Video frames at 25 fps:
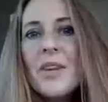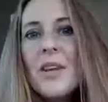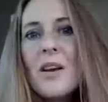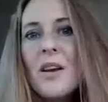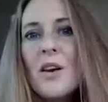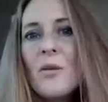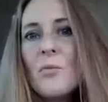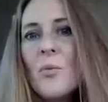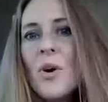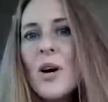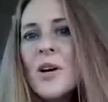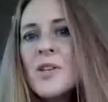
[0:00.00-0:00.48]

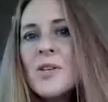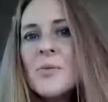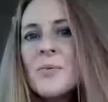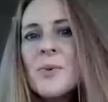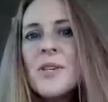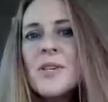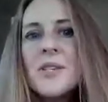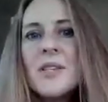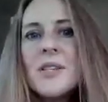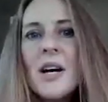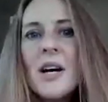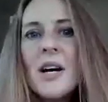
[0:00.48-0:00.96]
And once we
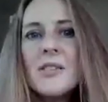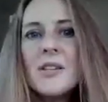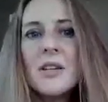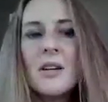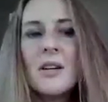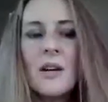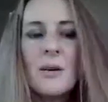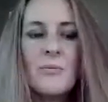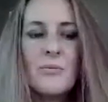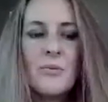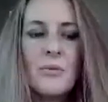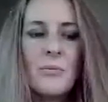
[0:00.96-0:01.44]
start to
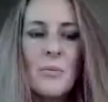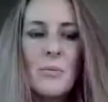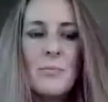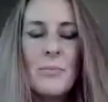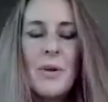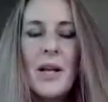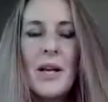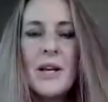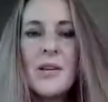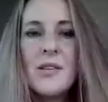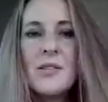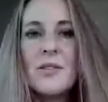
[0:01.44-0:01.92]
come from a
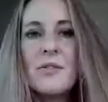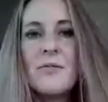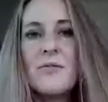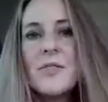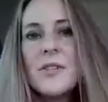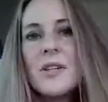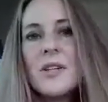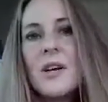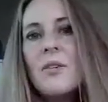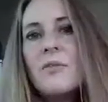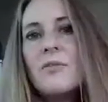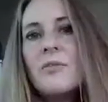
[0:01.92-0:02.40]
place of
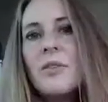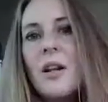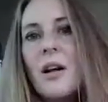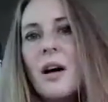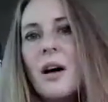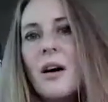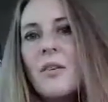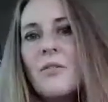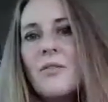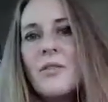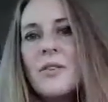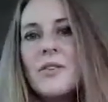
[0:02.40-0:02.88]

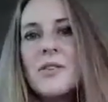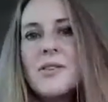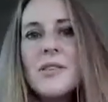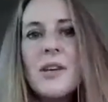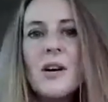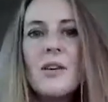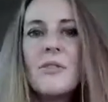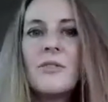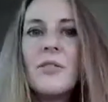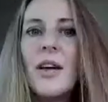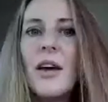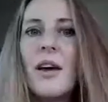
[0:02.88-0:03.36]
self-love and
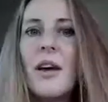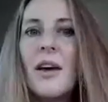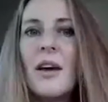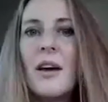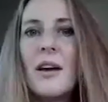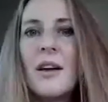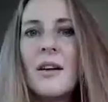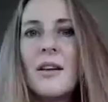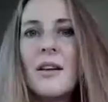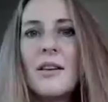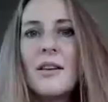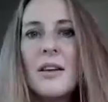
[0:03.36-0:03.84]

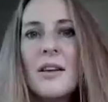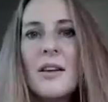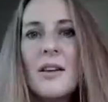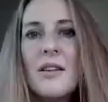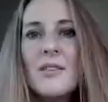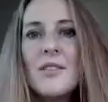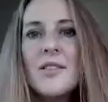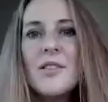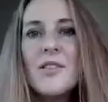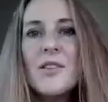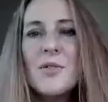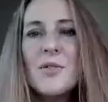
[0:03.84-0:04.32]
self-care,
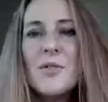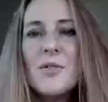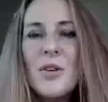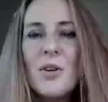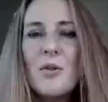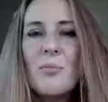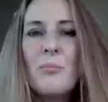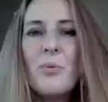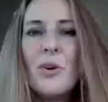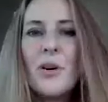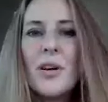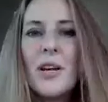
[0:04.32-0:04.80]
this is when
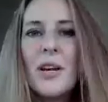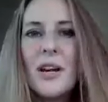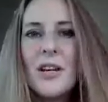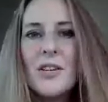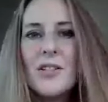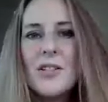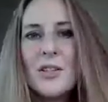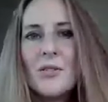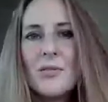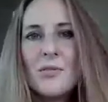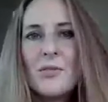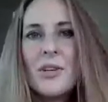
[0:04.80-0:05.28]
your body
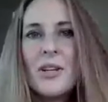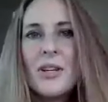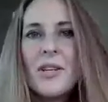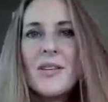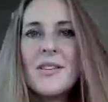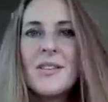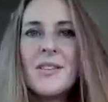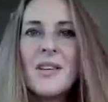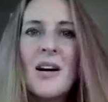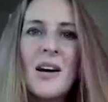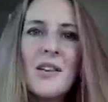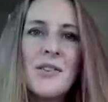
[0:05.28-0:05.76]
actually really
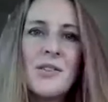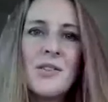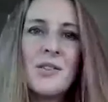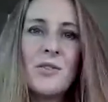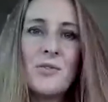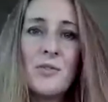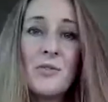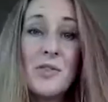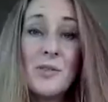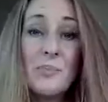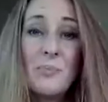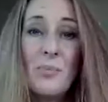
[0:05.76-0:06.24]
starts
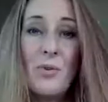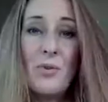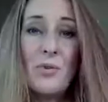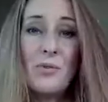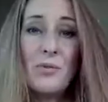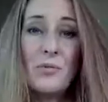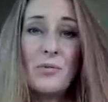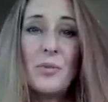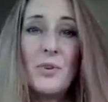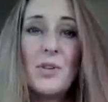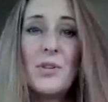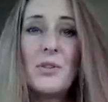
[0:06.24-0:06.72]
to
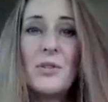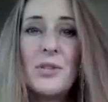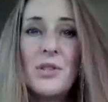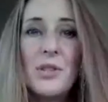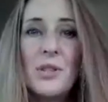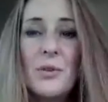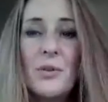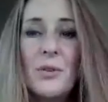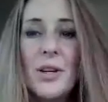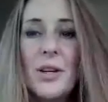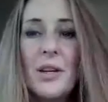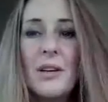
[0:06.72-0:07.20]
respond to what you're
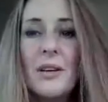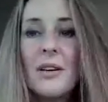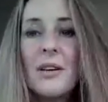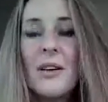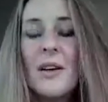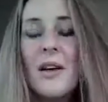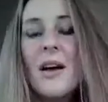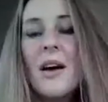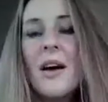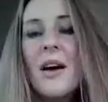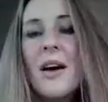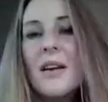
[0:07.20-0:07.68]
doing.
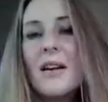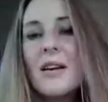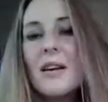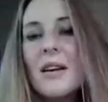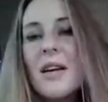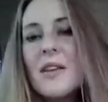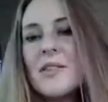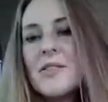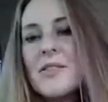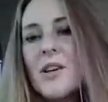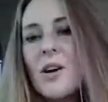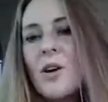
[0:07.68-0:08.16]
It
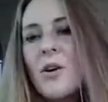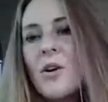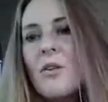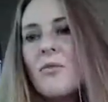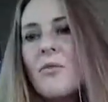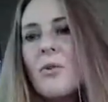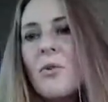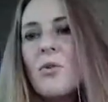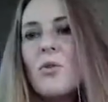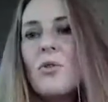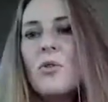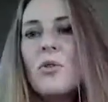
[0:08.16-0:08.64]
lets go of
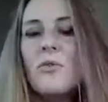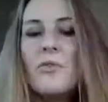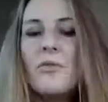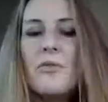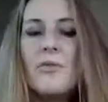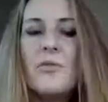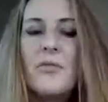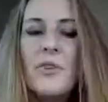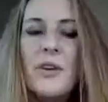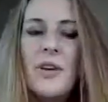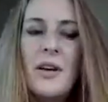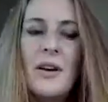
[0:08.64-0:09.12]
all the
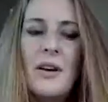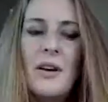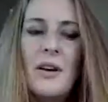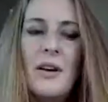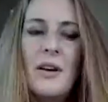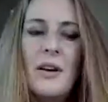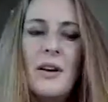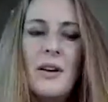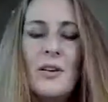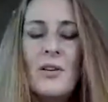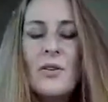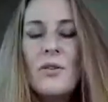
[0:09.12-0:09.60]

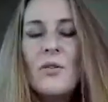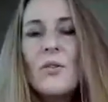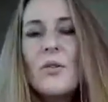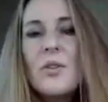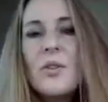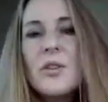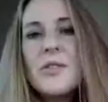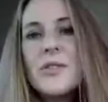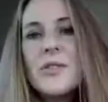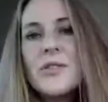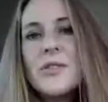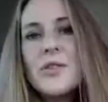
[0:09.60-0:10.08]
fear,
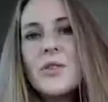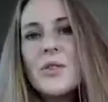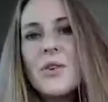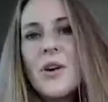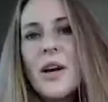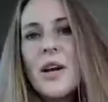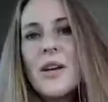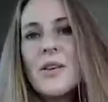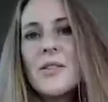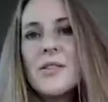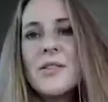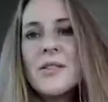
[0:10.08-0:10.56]
all the
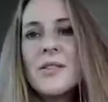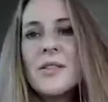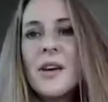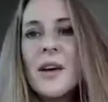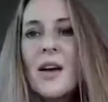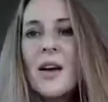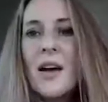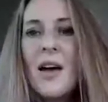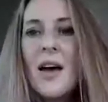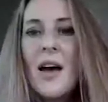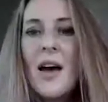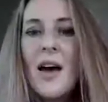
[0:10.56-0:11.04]
stress,
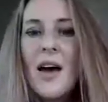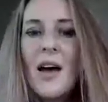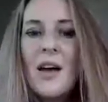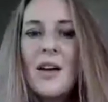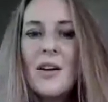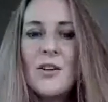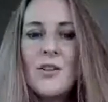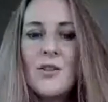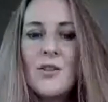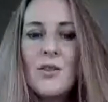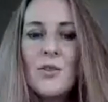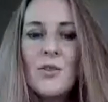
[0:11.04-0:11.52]

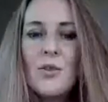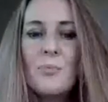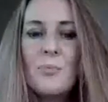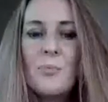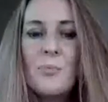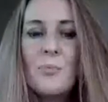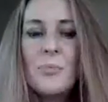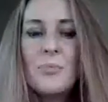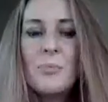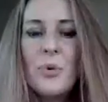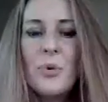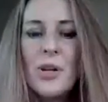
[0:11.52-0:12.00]
and you
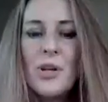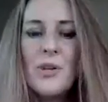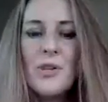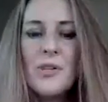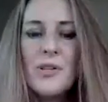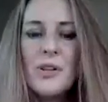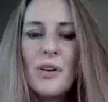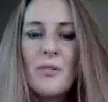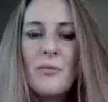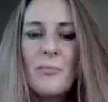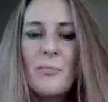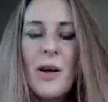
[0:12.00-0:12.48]
bring
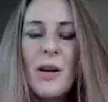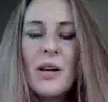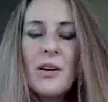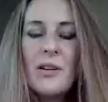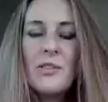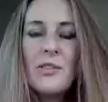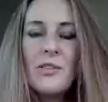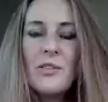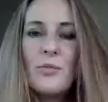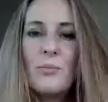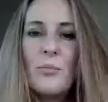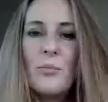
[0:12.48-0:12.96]
yourself back
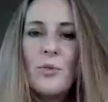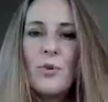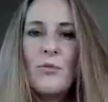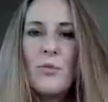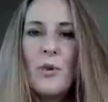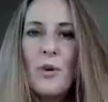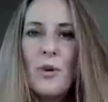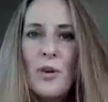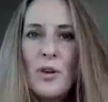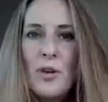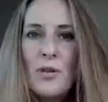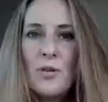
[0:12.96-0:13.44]
into more of
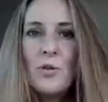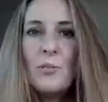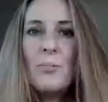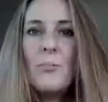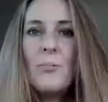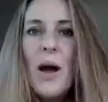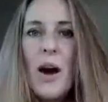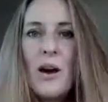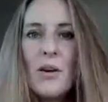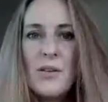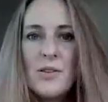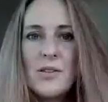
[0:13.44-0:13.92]
your
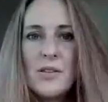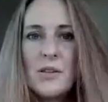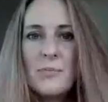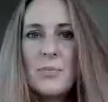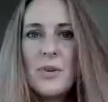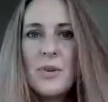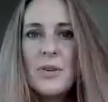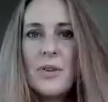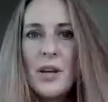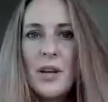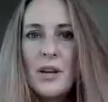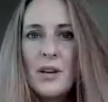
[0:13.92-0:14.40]

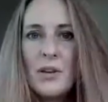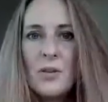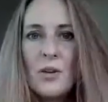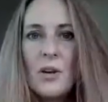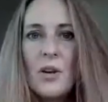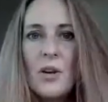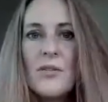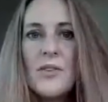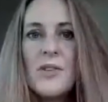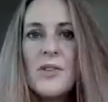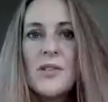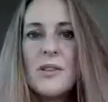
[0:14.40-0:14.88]
parasympathetic
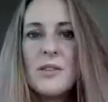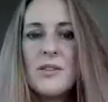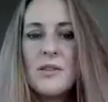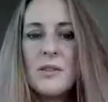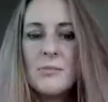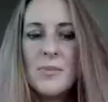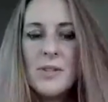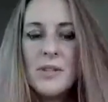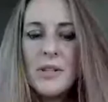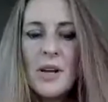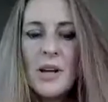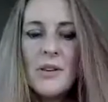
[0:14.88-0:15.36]
nervous
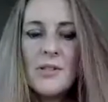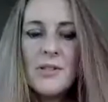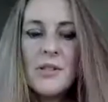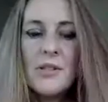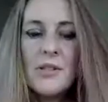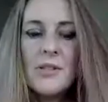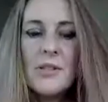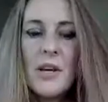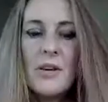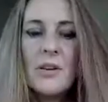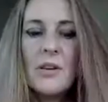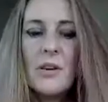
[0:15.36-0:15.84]
system starts to
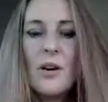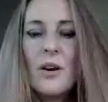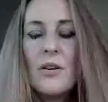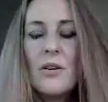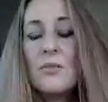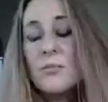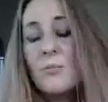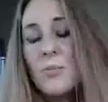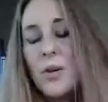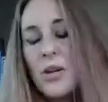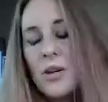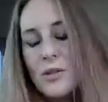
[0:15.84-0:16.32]
take
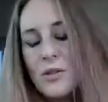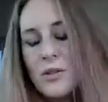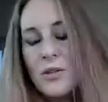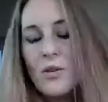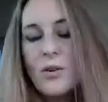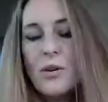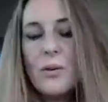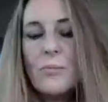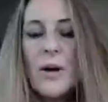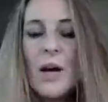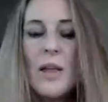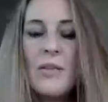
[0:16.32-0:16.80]
over, and we can
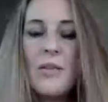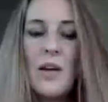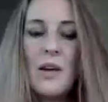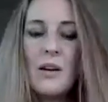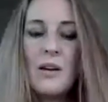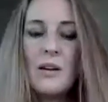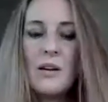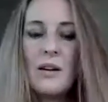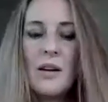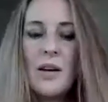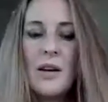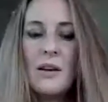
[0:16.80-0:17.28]
talk about that
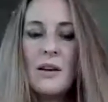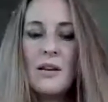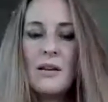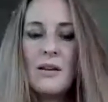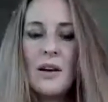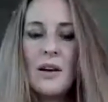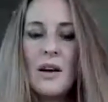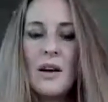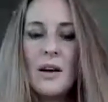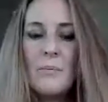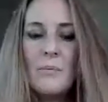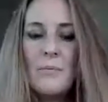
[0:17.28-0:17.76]

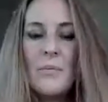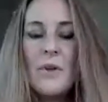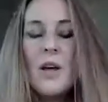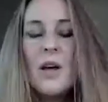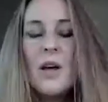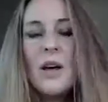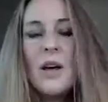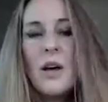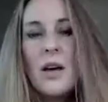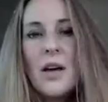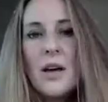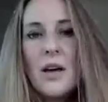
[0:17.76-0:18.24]
in
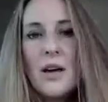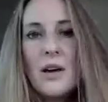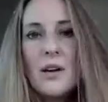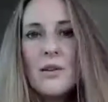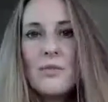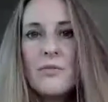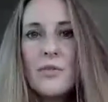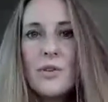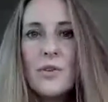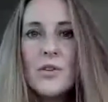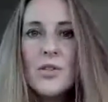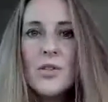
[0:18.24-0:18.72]
a
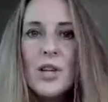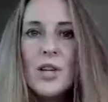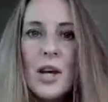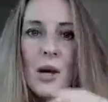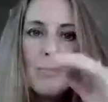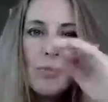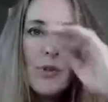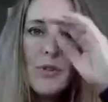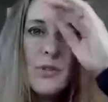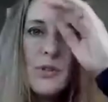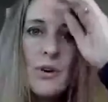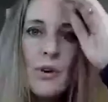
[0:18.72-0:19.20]
future
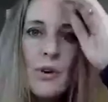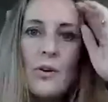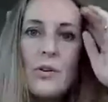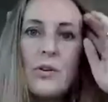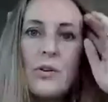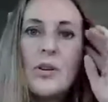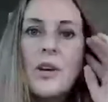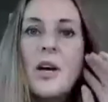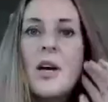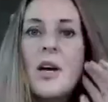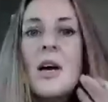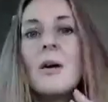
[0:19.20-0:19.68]

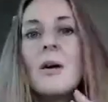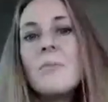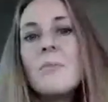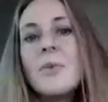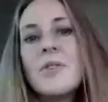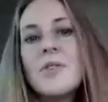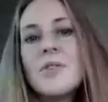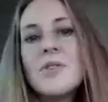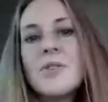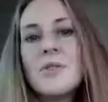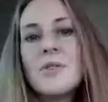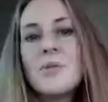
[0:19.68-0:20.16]
episode. But
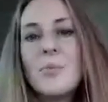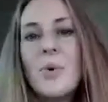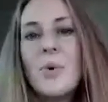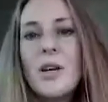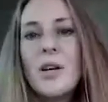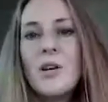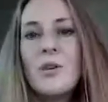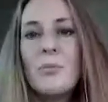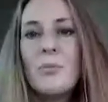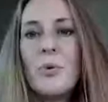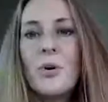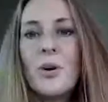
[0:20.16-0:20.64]
this is where
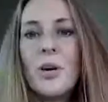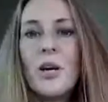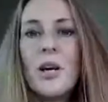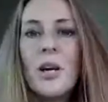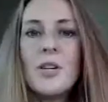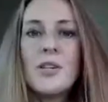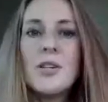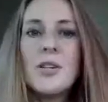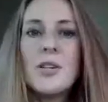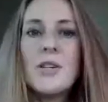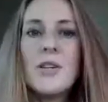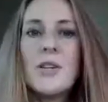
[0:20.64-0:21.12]
your body
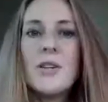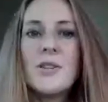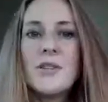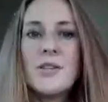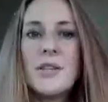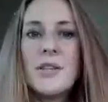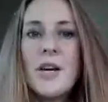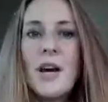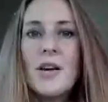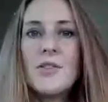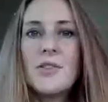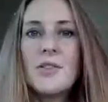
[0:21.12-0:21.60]
actually
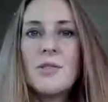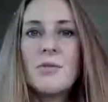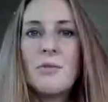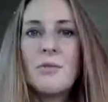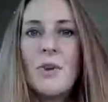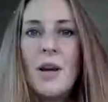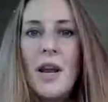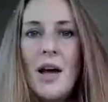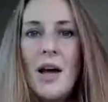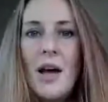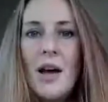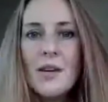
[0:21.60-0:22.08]
starts to
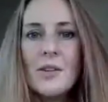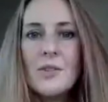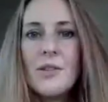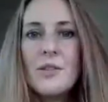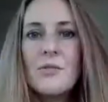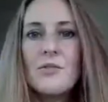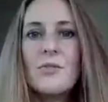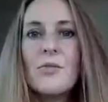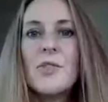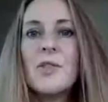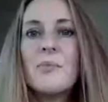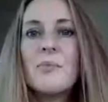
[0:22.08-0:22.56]
relax
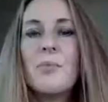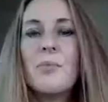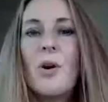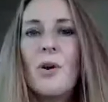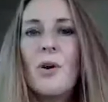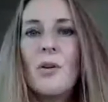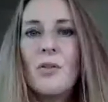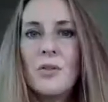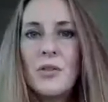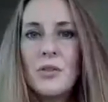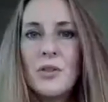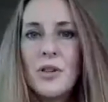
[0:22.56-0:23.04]
and
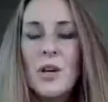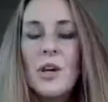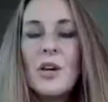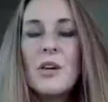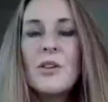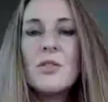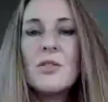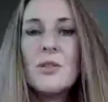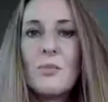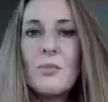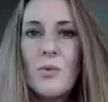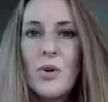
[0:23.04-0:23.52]
respond
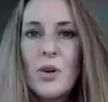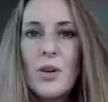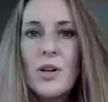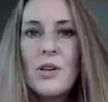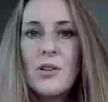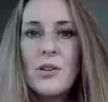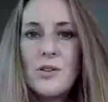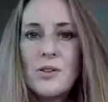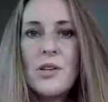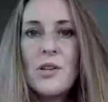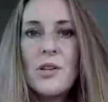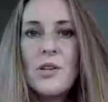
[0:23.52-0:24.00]
to what it
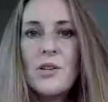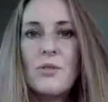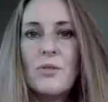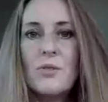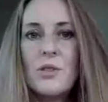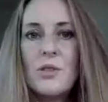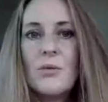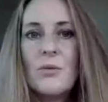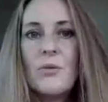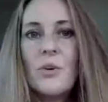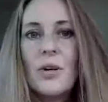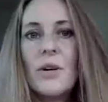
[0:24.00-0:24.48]
is that you're
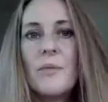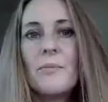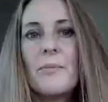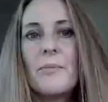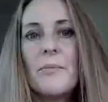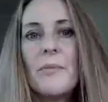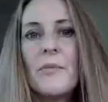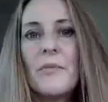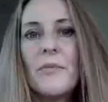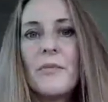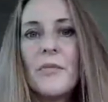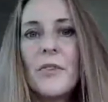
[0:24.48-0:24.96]
doing.
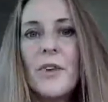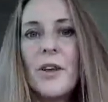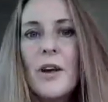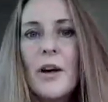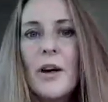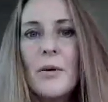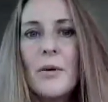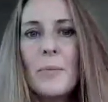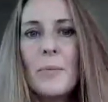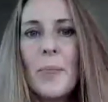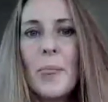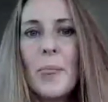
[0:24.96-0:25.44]

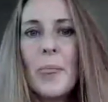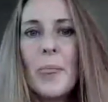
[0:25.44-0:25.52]
Okay.